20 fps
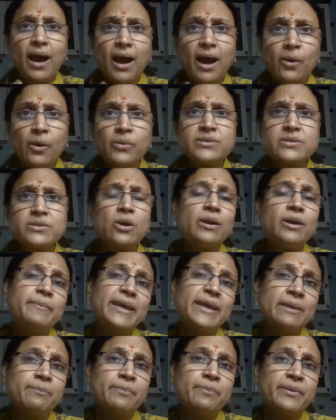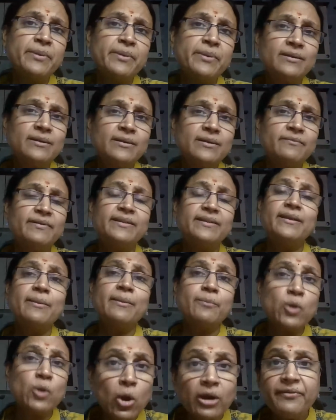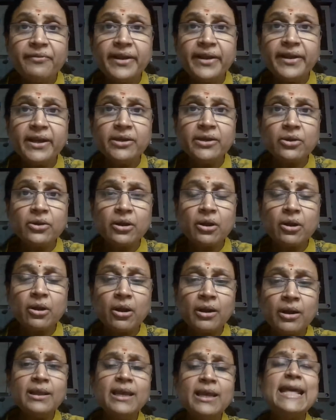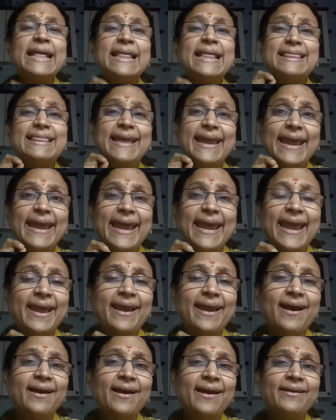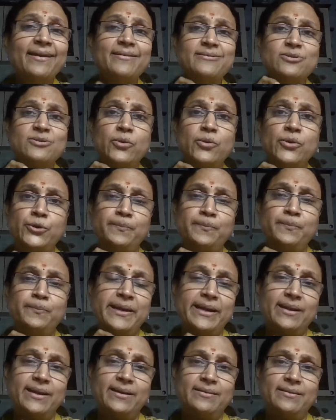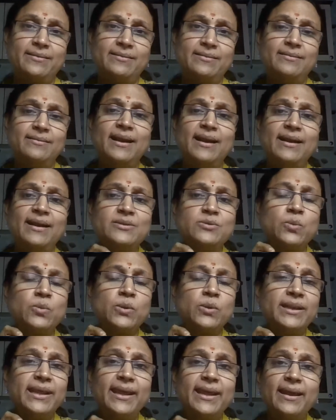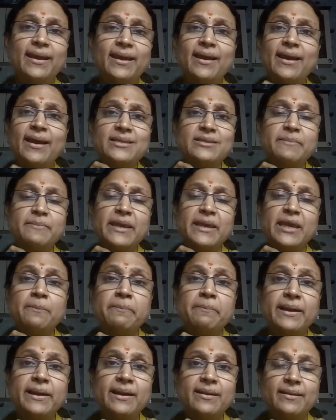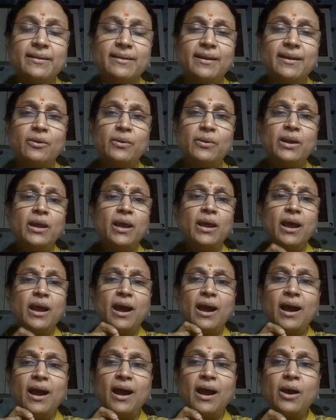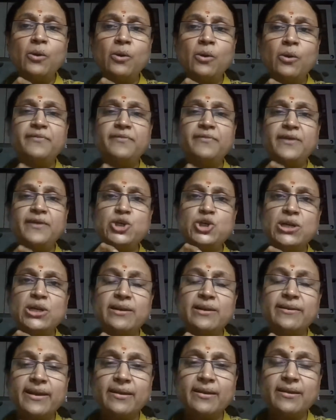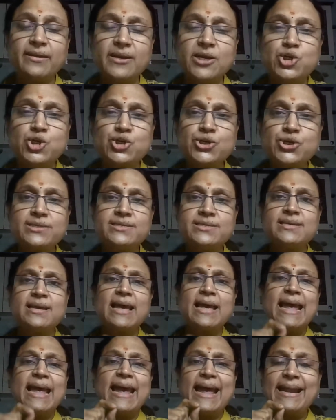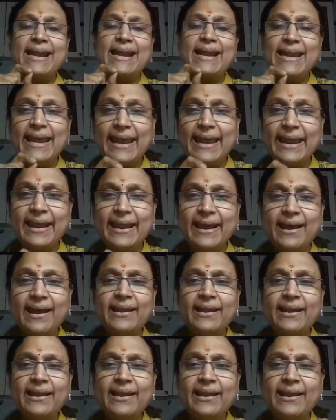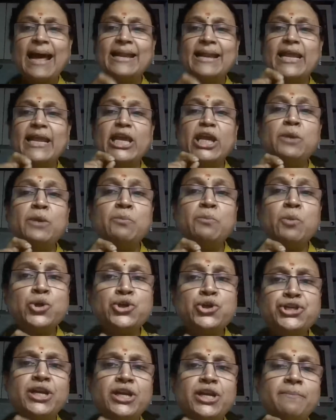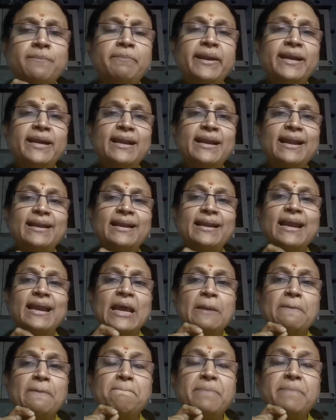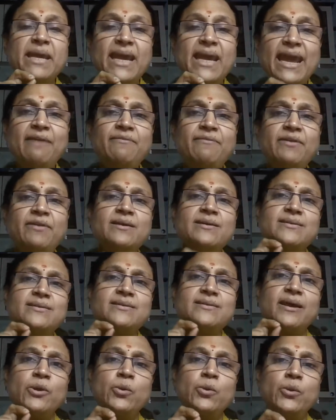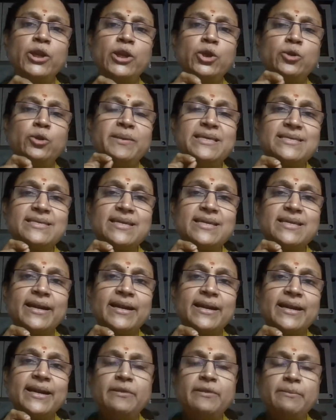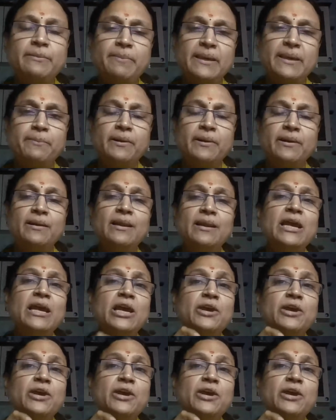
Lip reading: How it's all being predicted, whether I'm confident or not, the AI is going to predict it. That is what the AI is being built around. How the facial recognition and AI and the emotion bit and behaviors are going to be studied of the people,